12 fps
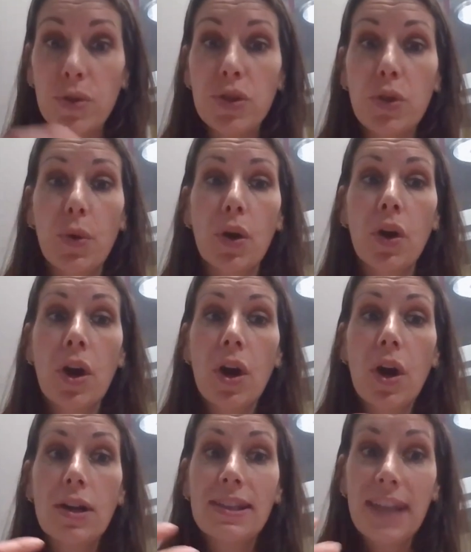So we're
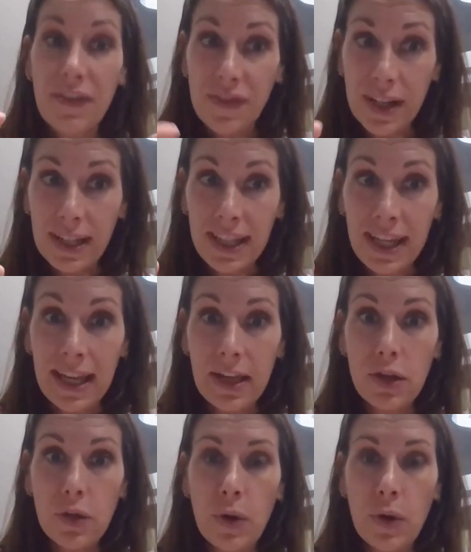definitely,